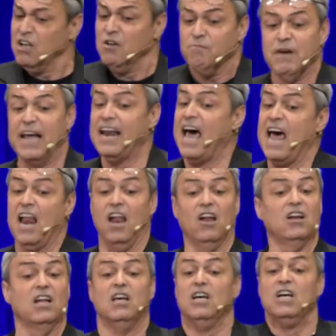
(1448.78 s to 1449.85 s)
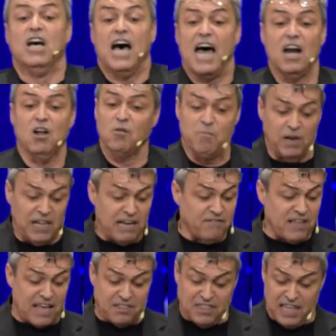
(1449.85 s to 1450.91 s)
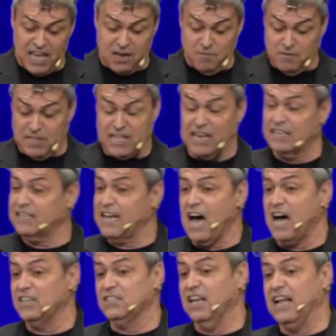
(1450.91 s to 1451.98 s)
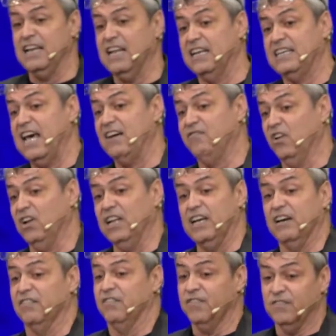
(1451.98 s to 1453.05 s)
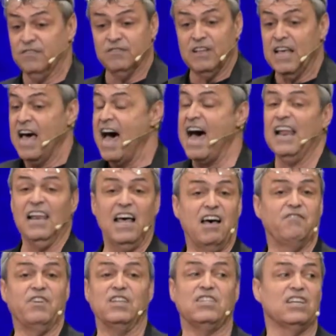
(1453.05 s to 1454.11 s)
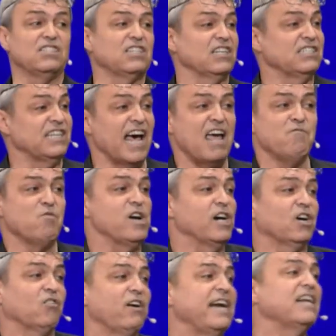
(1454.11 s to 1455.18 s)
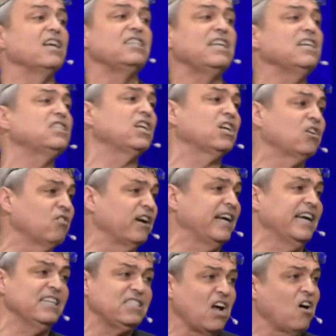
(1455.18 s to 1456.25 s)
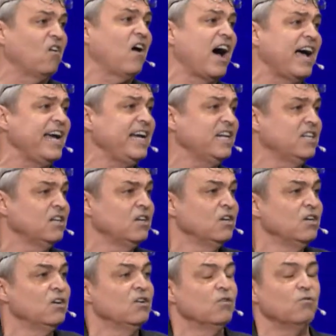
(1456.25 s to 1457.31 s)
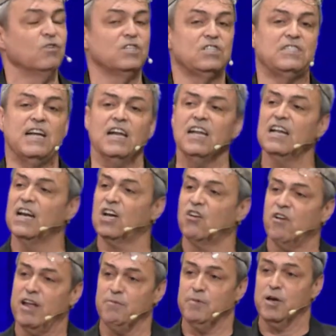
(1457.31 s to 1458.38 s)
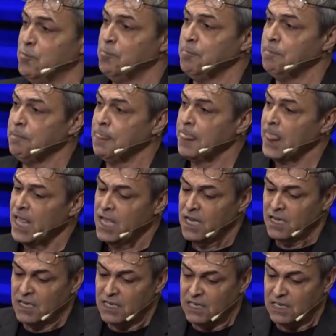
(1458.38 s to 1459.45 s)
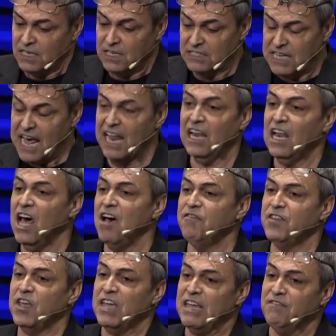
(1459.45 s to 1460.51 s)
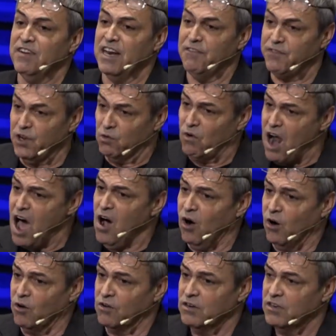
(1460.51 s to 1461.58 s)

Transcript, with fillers: "Man, I don't I don't believe that thing that God's letting the devil live." I love you just the same. We agree to disagree. It's all right. We're still in agreement. Cuz I love you even if you're wrong.